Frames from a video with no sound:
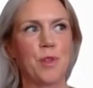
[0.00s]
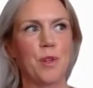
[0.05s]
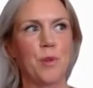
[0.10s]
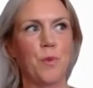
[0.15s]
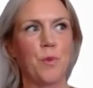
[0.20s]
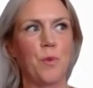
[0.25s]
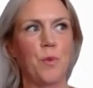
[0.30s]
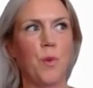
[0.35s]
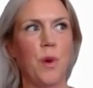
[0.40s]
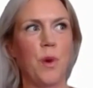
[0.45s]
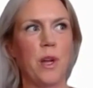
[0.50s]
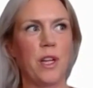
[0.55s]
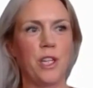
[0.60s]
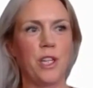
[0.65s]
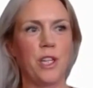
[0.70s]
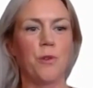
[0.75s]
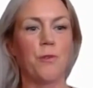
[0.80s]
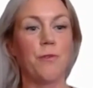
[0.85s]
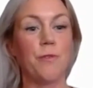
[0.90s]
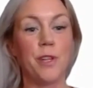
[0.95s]

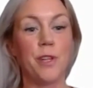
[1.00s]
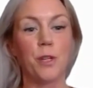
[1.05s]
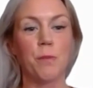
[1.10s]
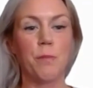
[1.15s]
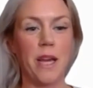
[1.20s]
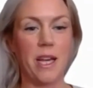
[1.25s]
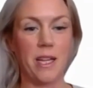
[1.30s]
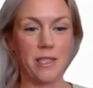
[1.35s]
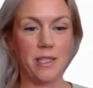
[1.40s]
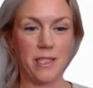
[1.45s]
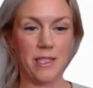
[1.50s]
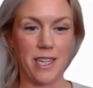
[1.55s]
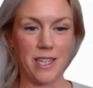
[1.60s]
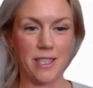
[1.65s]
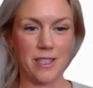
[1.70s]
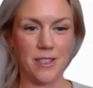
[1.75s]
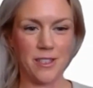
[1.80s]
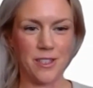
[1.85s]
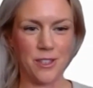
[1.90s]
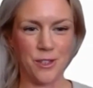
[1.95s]
when, fear-based
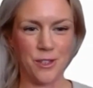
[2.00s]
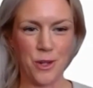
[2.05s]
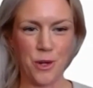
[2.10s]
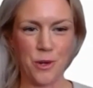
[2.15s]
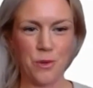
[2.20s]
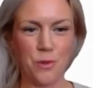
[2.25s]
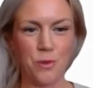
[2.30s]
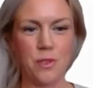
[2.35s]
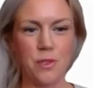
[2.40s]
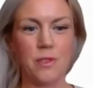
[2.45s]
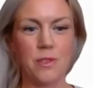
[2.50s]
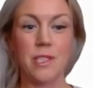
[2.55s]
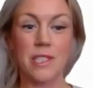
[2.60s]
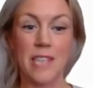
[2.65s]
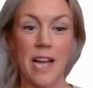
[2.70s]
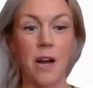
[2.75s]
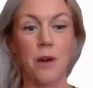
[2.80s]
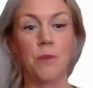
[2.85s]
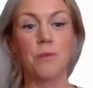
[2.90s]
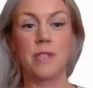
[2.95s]
yeses or nos
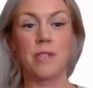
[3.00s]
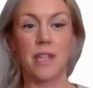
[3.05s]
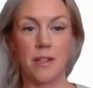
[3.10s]
sound